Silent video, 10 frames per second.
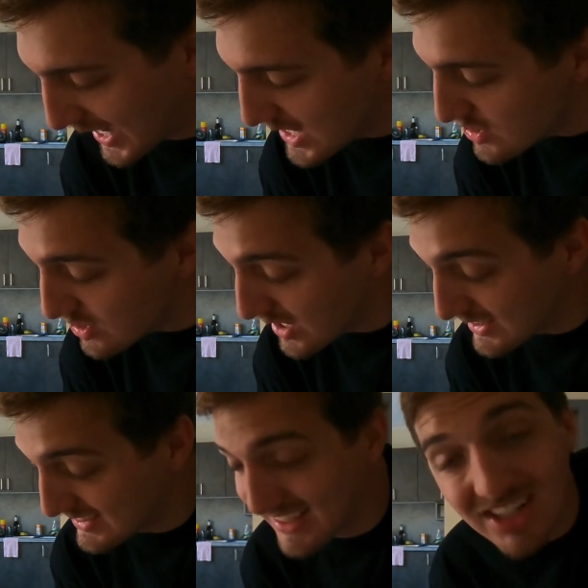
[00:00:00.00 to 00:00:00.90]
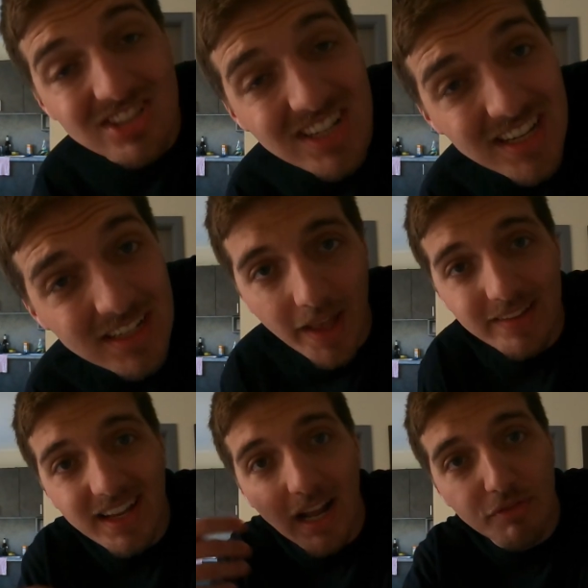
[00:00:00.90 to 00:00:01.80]
Reiche Zeche.
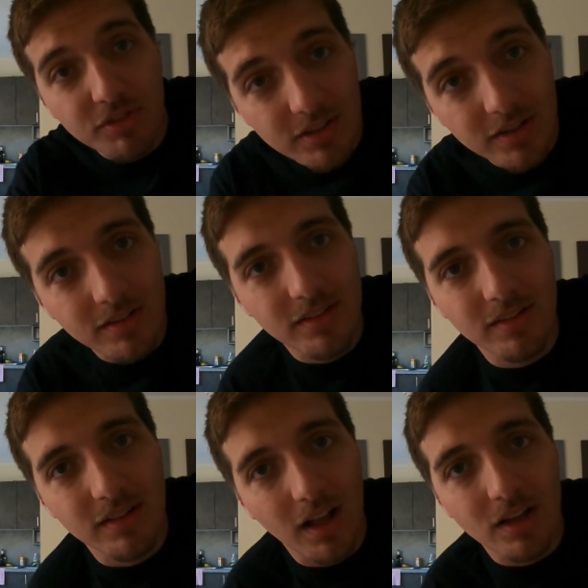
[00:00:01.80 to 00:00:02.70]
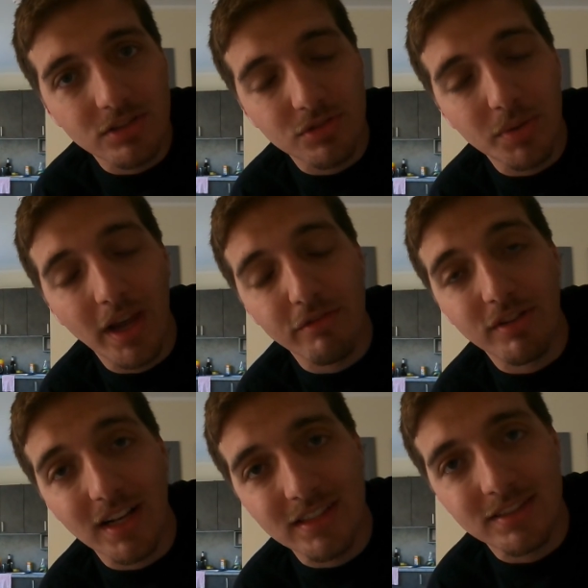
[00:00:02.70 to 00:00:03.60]
And then after lunch, we
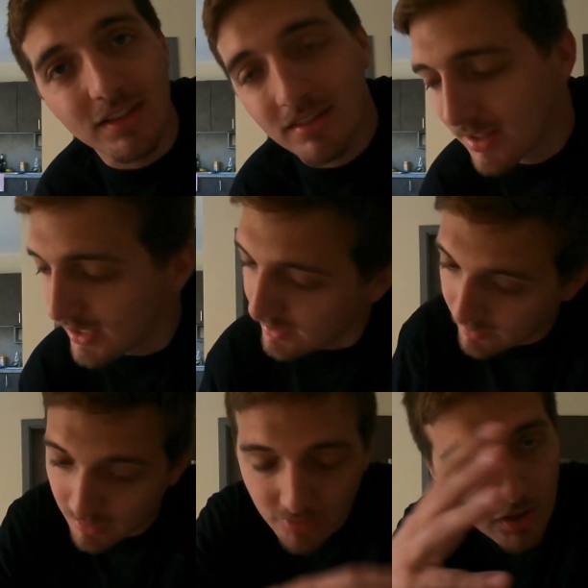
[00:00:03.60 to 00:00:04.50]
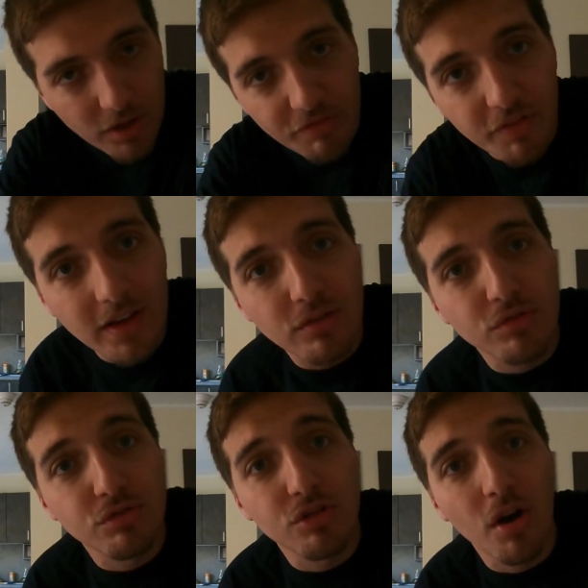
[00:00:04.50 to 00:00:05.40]
have classes. There's a lot of things
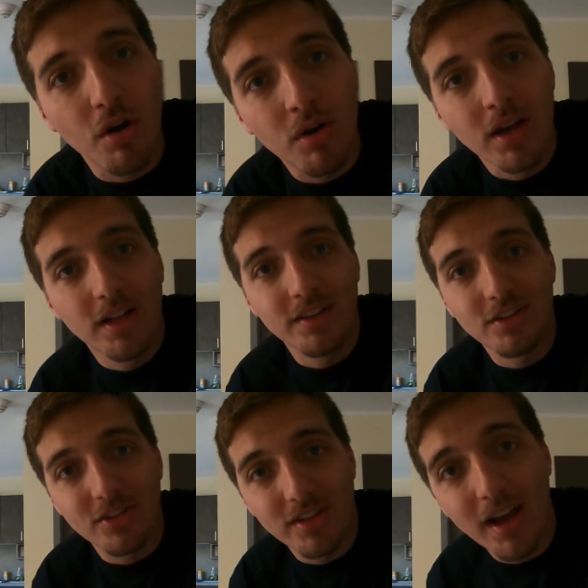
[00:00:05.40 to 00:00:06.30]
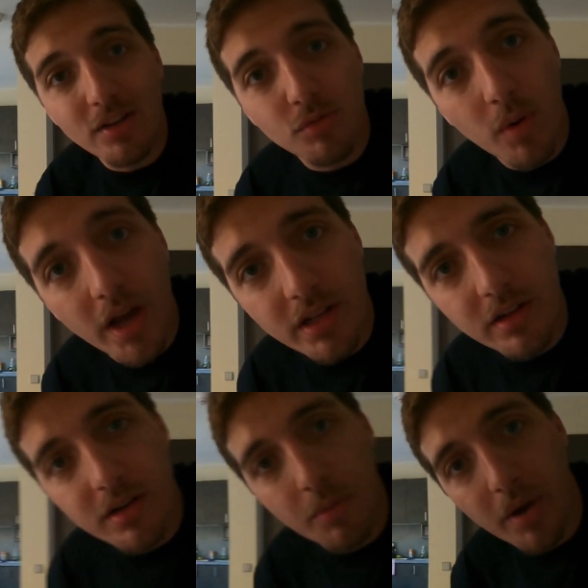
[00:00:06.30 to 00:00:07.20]
to show. There's a nice
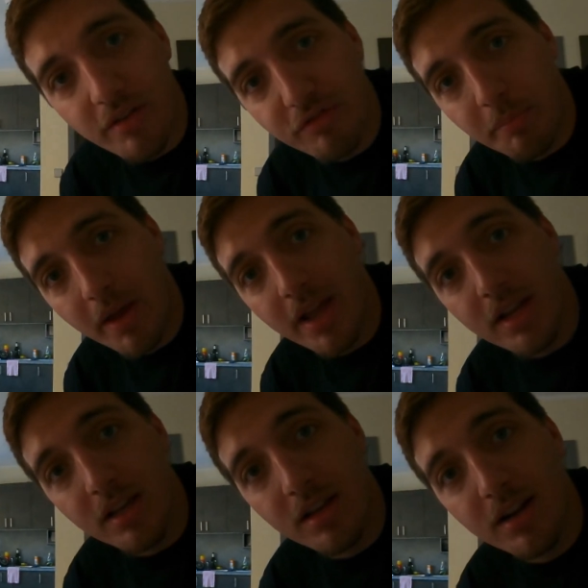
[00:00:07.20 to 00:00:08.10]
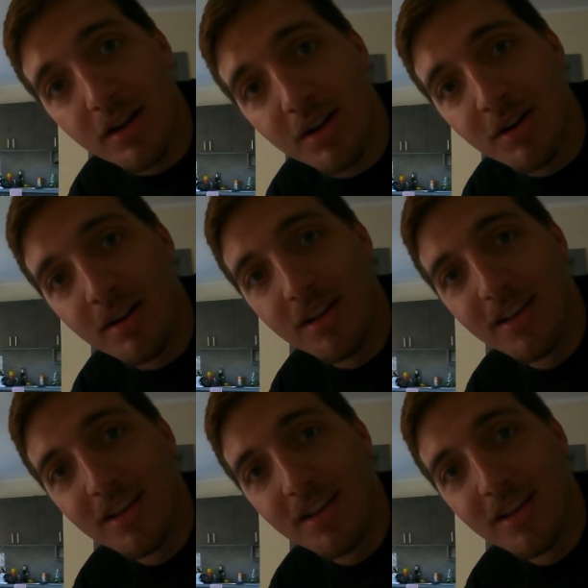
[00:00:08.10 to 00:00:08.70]
weather. We have Benny here.